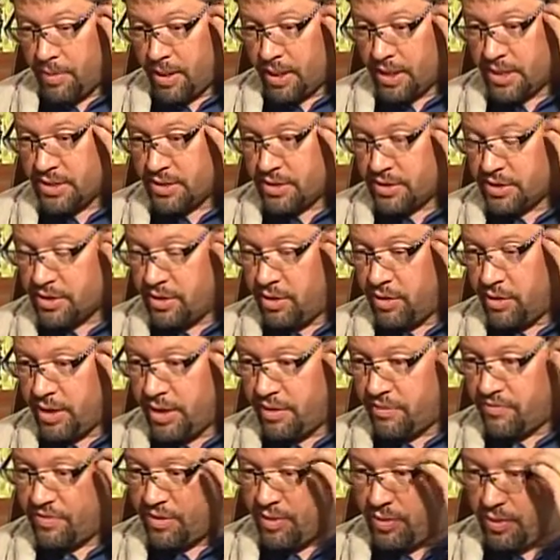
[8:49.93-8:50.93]
because there's
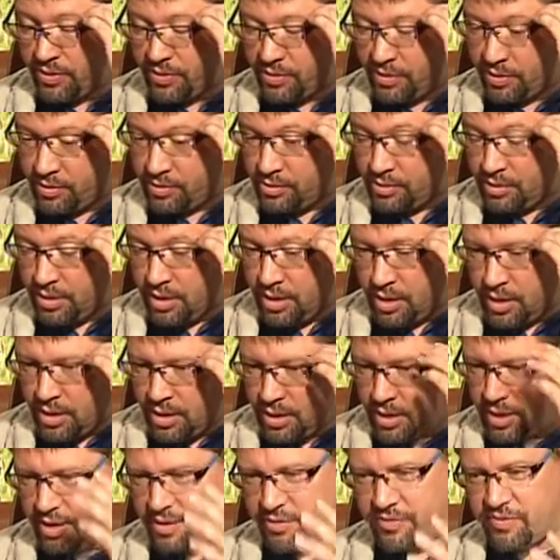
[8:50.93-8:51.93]
only a few other,
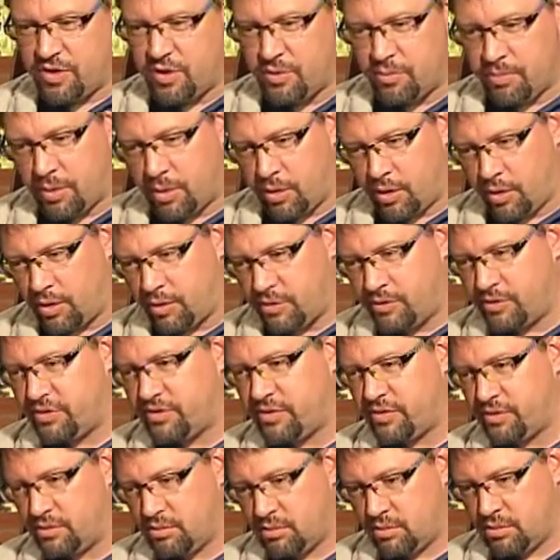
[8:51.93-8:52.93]
you know, a few
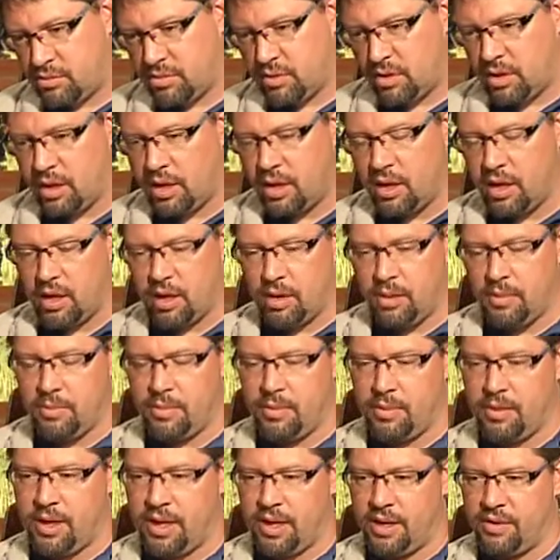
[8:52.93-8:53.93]
birds,
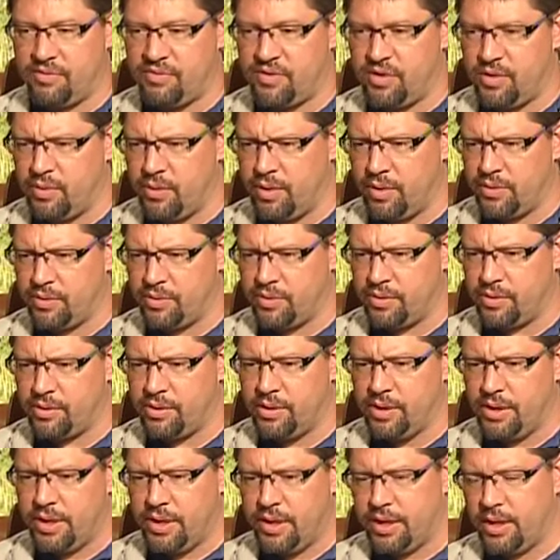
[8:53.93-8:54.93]
um, and a few
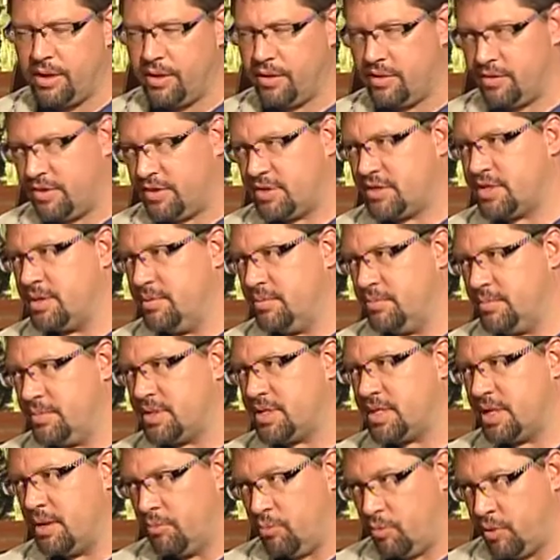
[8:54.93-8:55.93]
other, you know, there's some
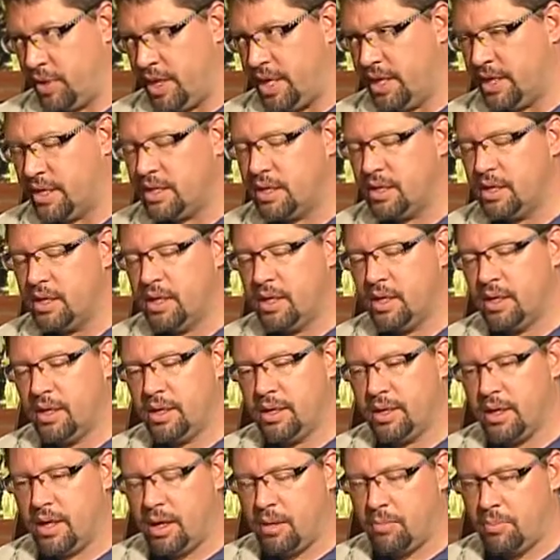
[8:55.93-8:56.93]
some wind
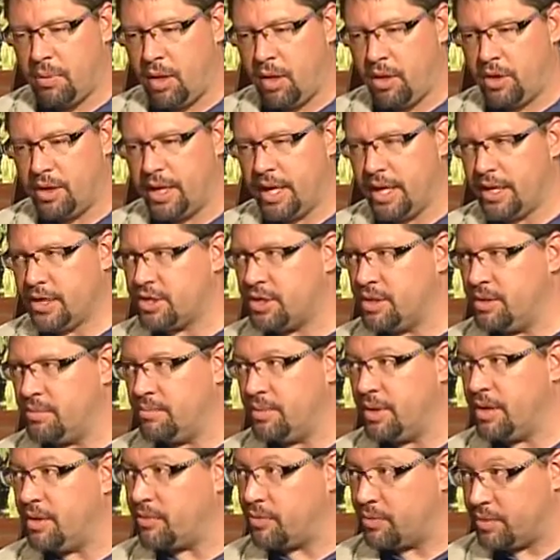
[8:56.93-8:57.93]
uh, right.
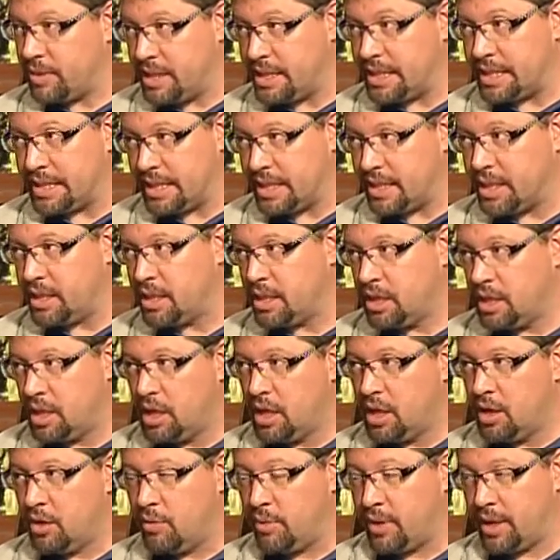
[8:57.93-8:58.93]
pollination, but really,
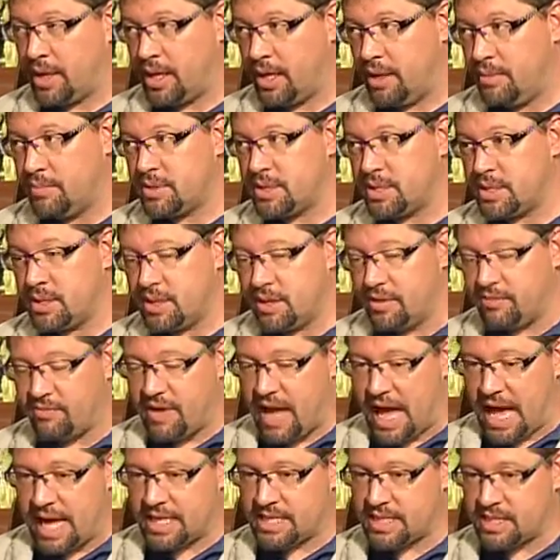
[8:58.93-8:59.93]
when it comes to the
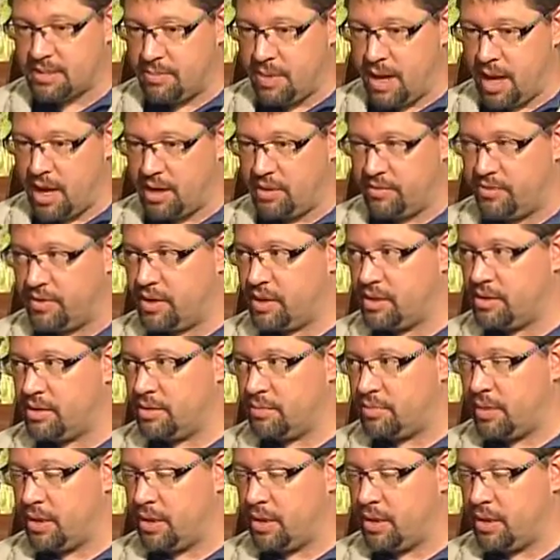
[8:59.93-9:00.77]
vast amount of it, the